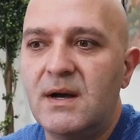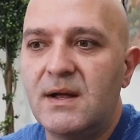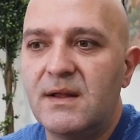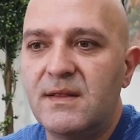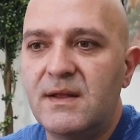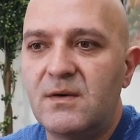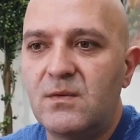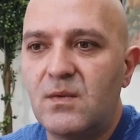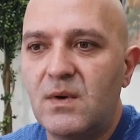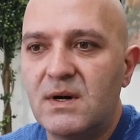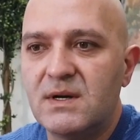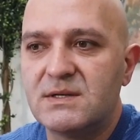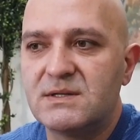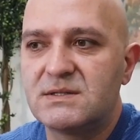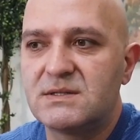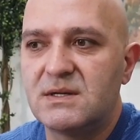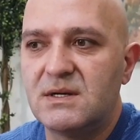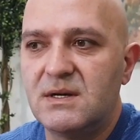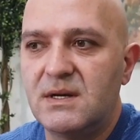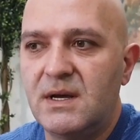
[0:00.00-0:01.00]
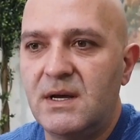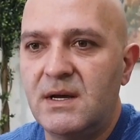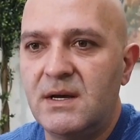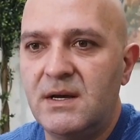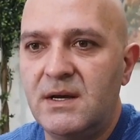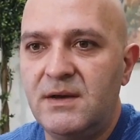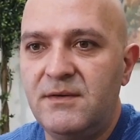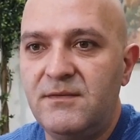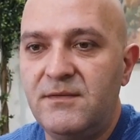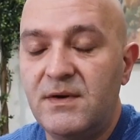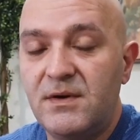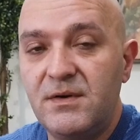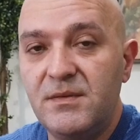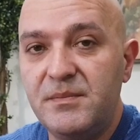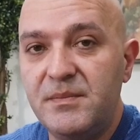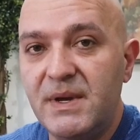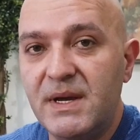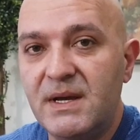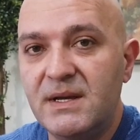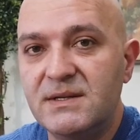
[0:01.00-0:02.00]
there was a very
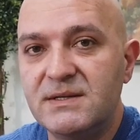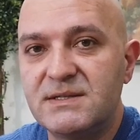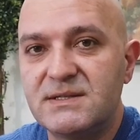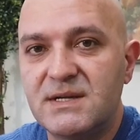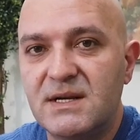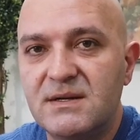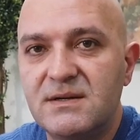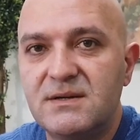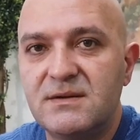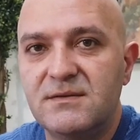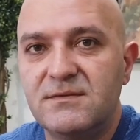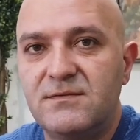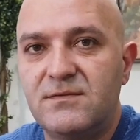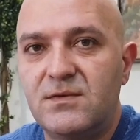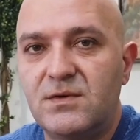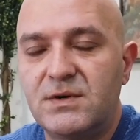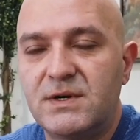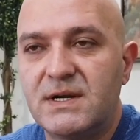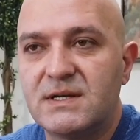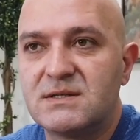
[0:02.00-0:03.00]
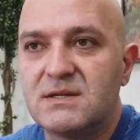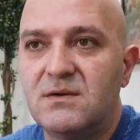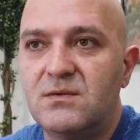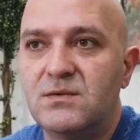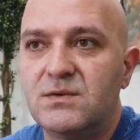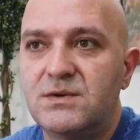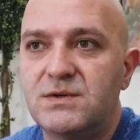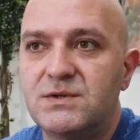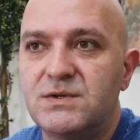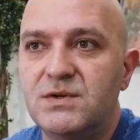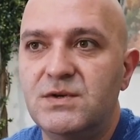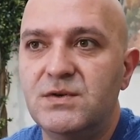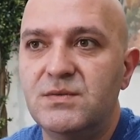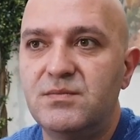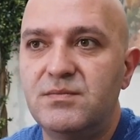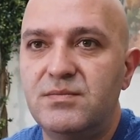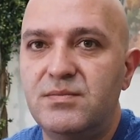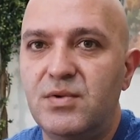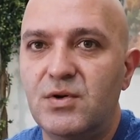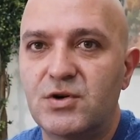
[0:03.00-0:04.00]
big incentive for Tesla owners to
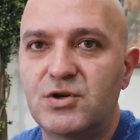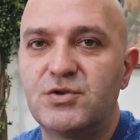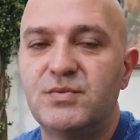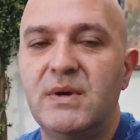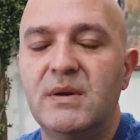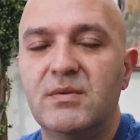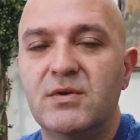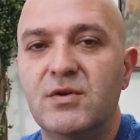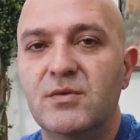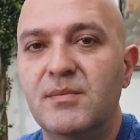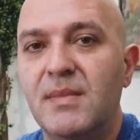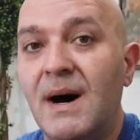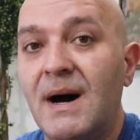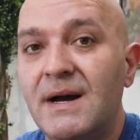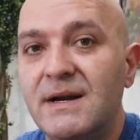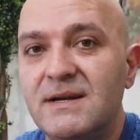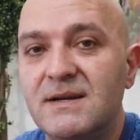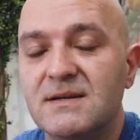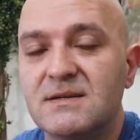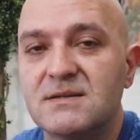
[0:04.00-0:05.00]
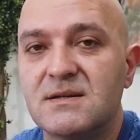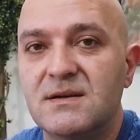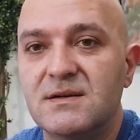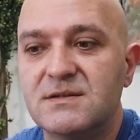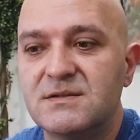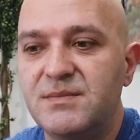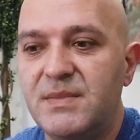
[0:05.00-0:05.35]
push people to buy Teslas,